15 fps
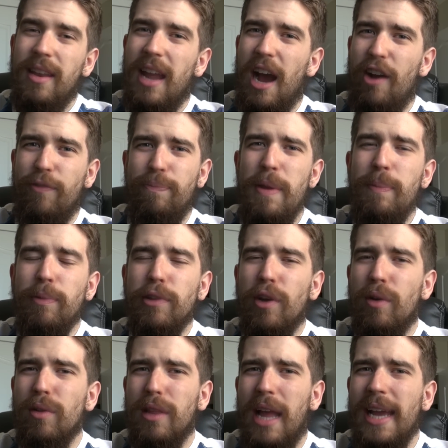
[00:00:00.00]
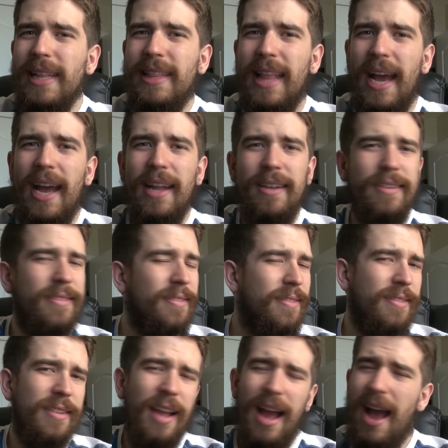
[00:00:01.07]
Now, if people don't like that,
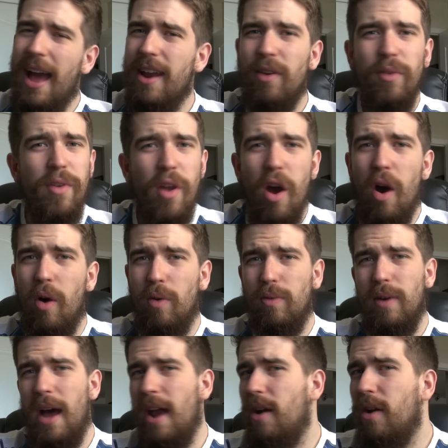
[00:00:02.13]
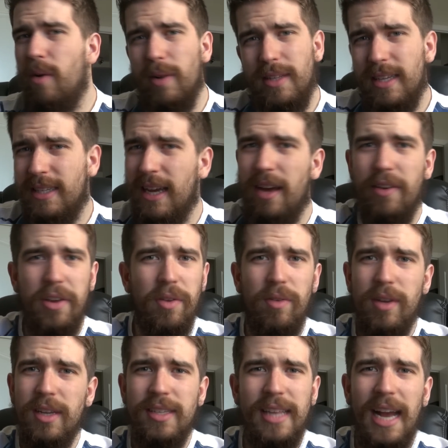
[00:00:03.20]
I don't know. I don't know what to tell you,
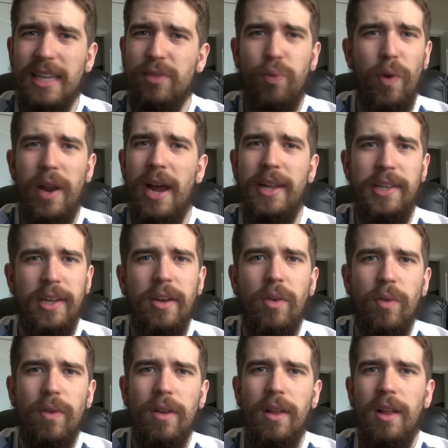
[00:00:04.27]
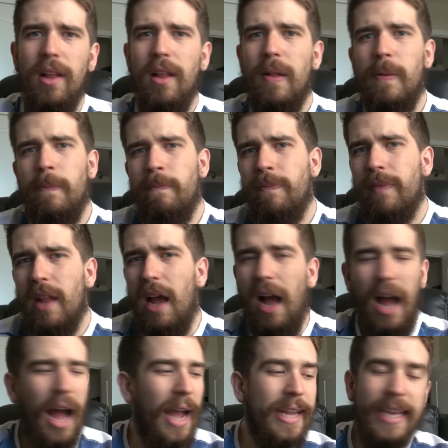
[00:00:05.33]
because that's what I do.
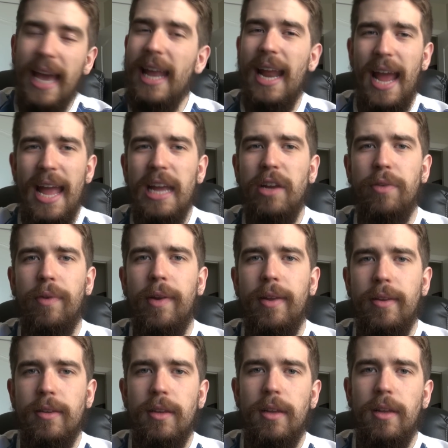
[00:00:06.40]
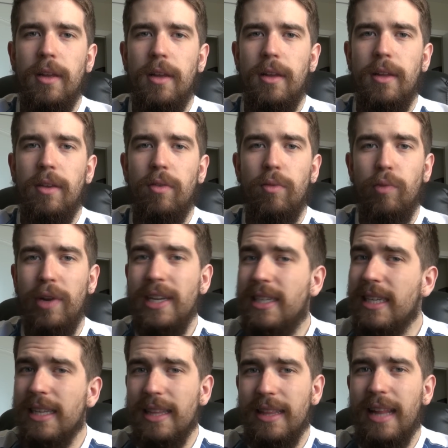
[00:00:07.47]
I get angry
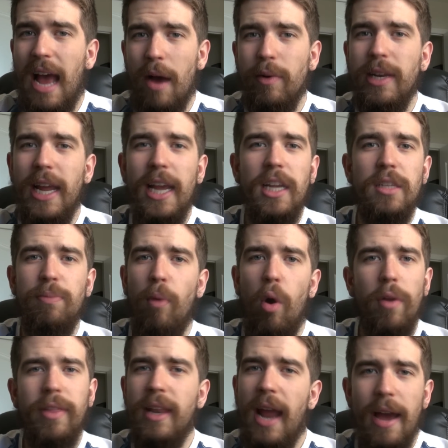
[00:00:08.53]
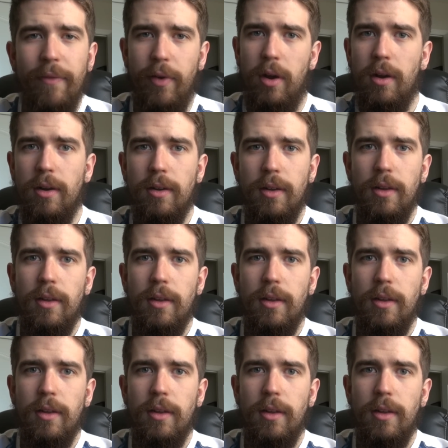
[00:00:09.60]
nowadays more than ever,